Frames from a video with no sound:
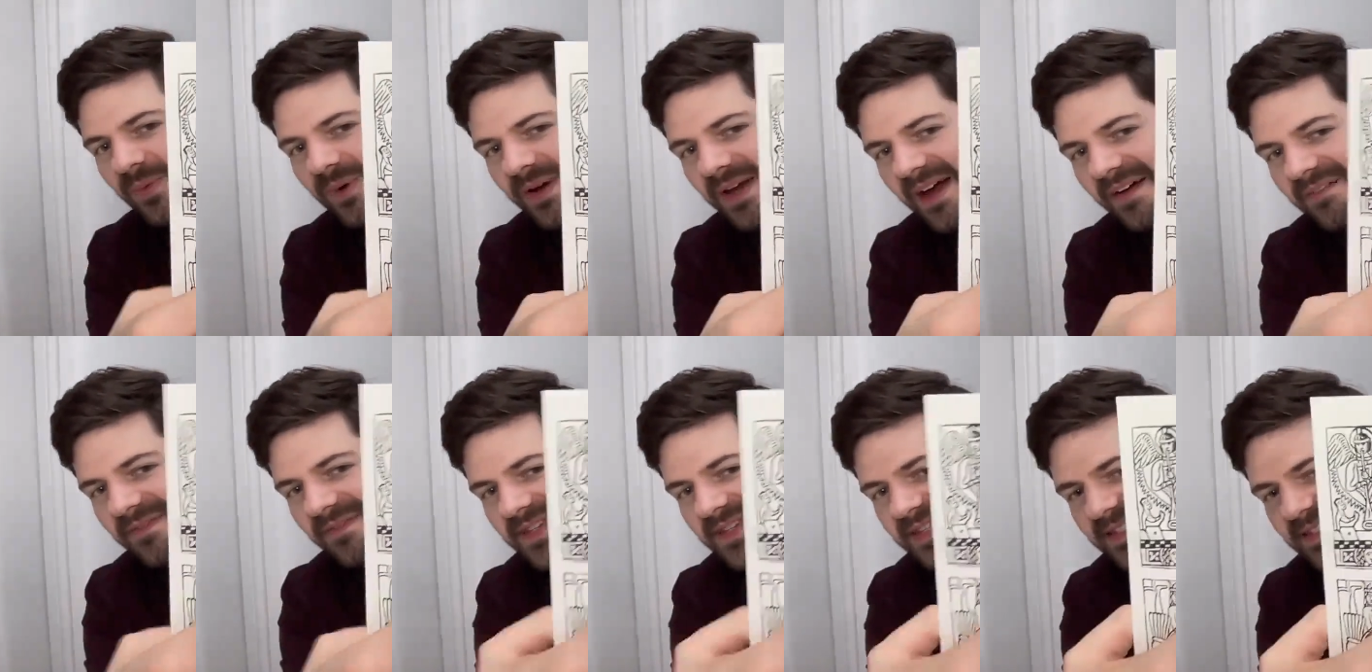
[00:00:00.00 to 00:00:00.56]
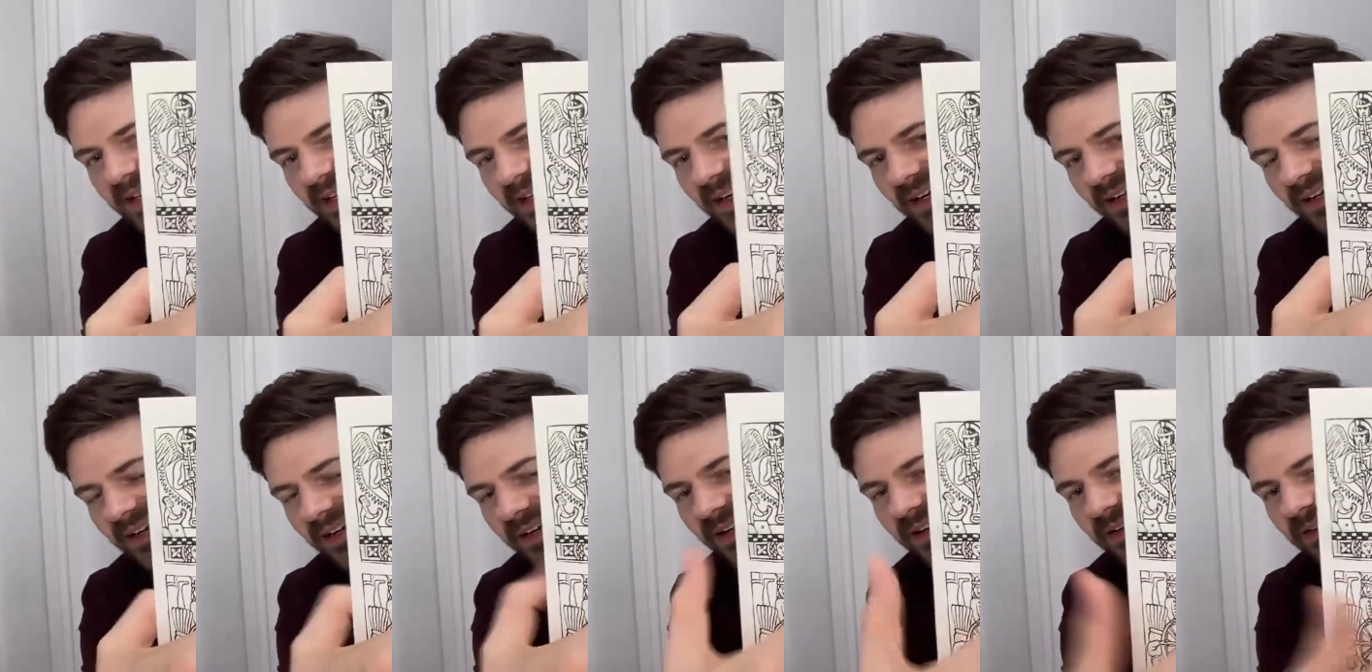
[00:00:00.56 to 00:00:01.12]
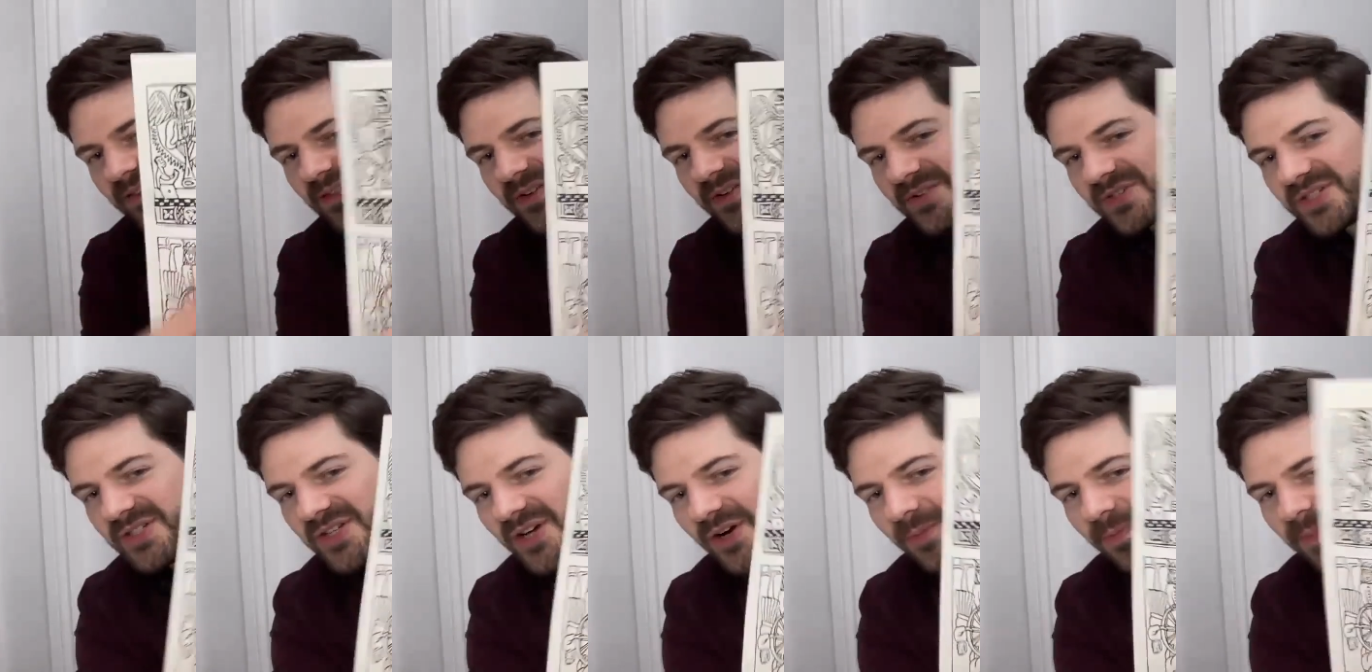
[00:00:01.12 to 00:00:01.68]
We have the sun.
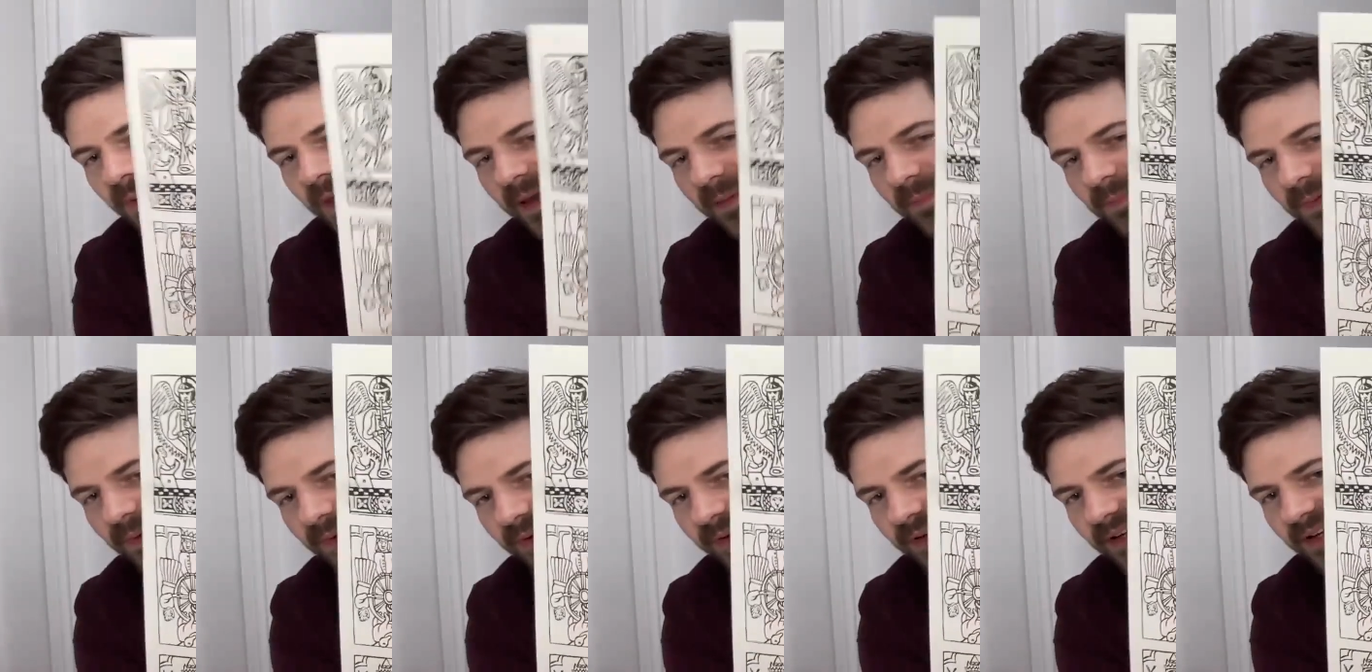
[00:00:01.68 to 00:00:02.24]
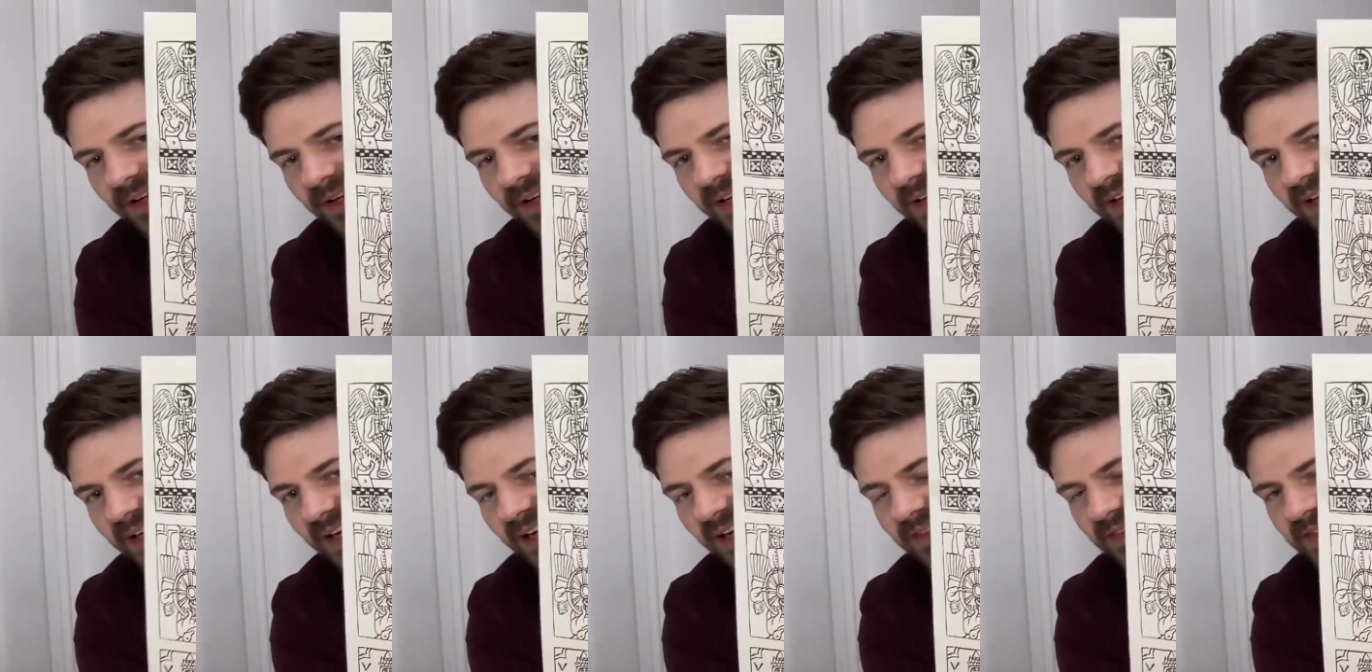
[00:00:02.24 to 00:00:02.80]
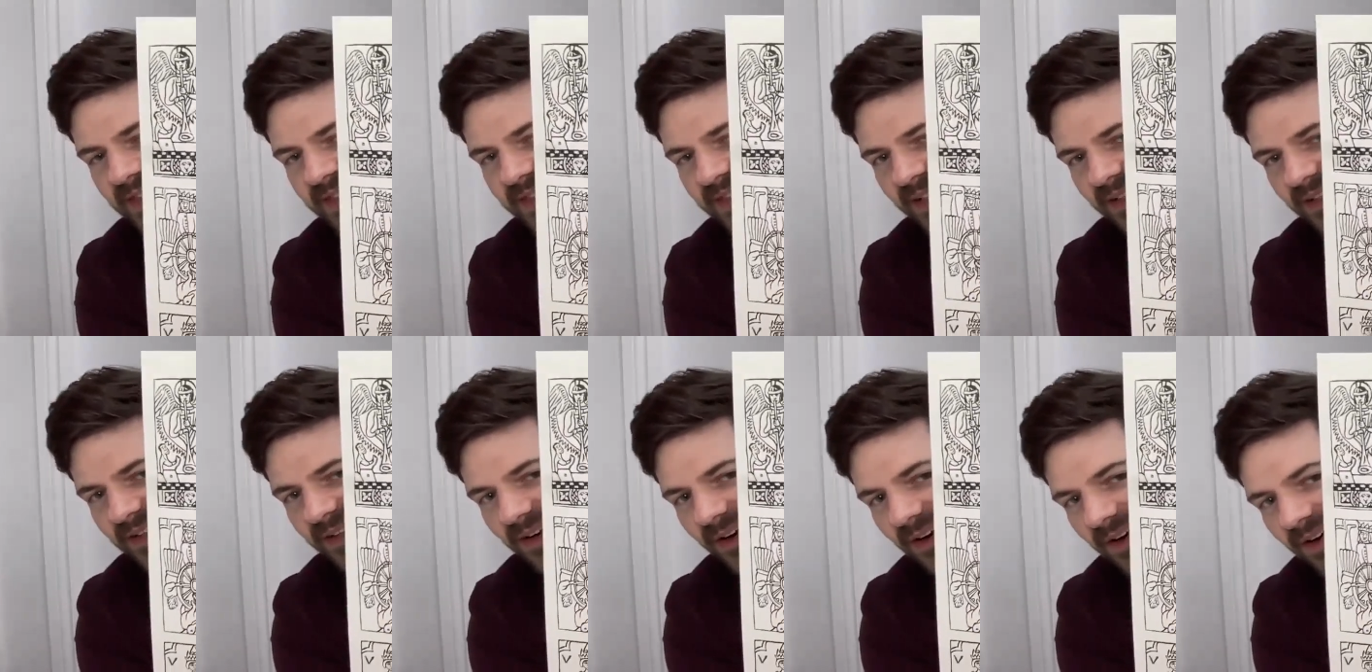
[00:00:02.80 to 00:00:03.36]
There's no people in the
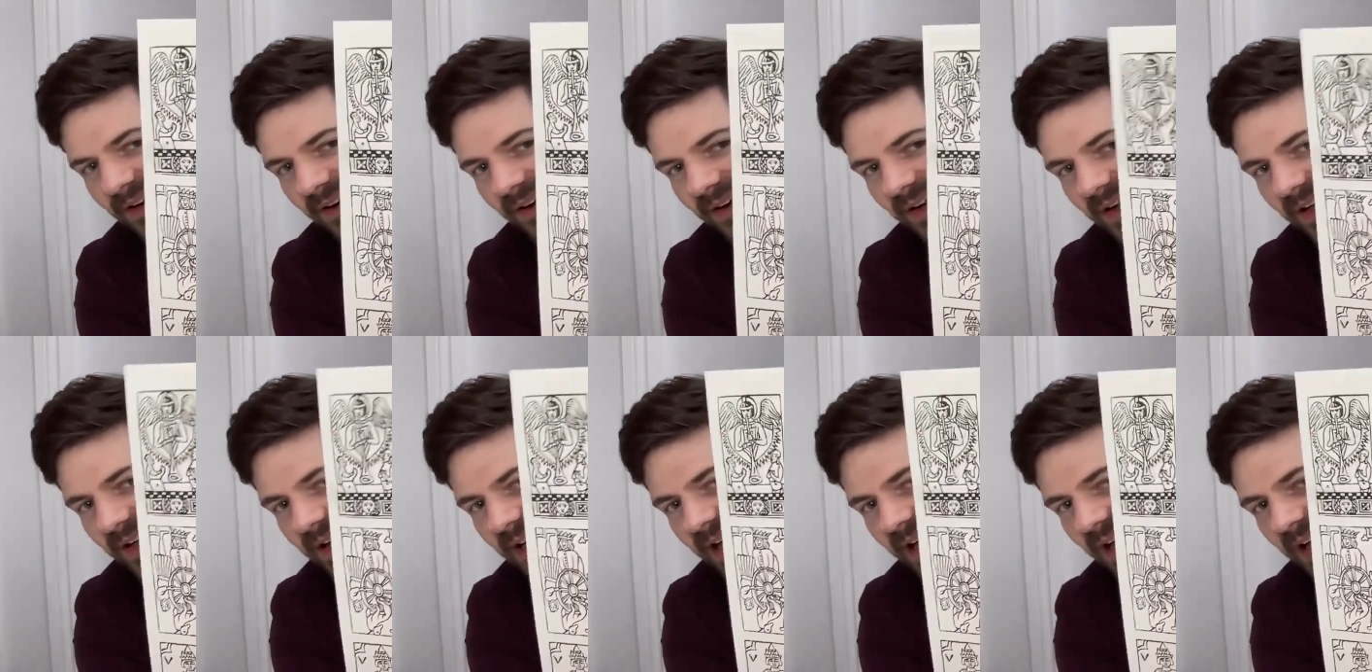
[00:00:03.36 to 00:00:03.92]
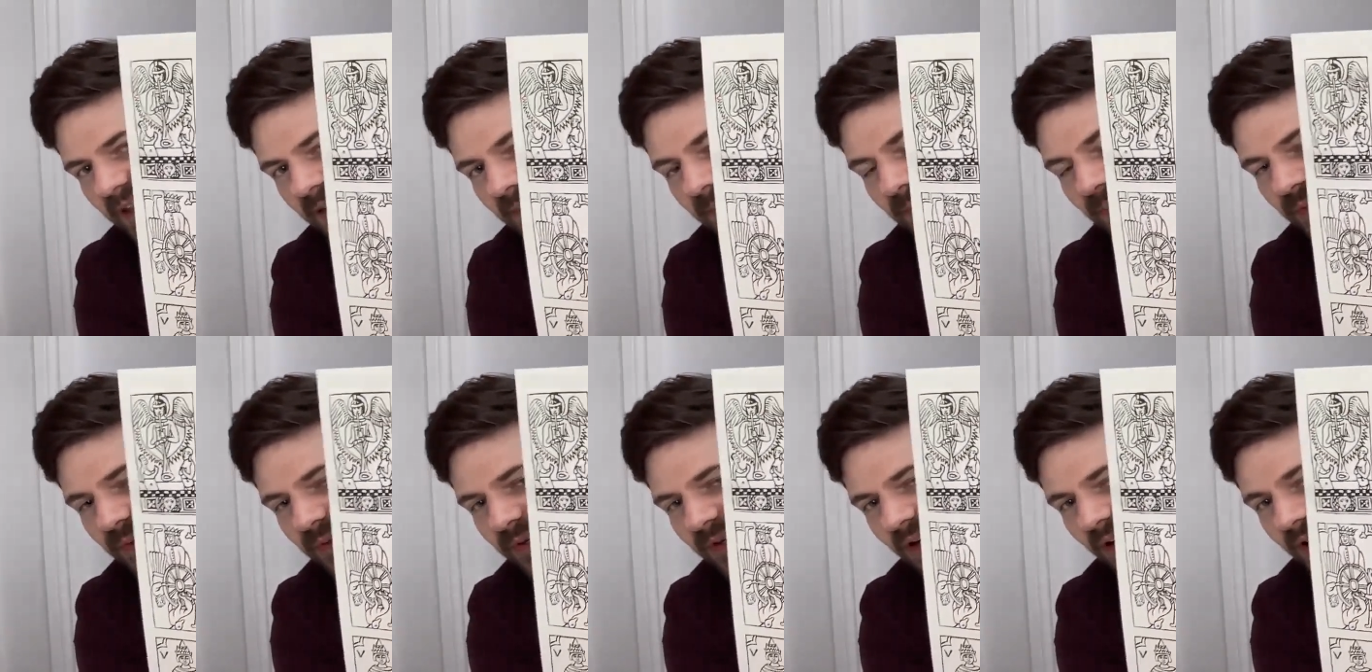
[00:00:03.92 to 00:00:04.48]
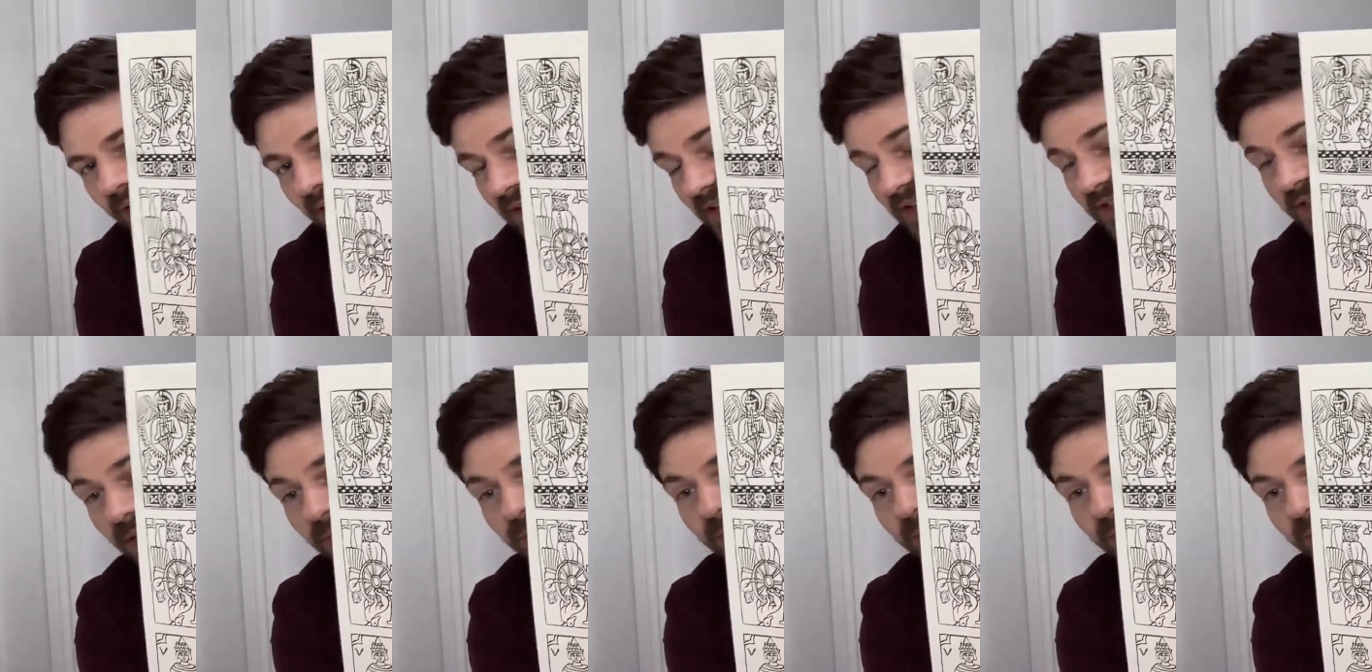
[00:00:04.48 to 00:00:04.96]
sun card. And the moon card, it's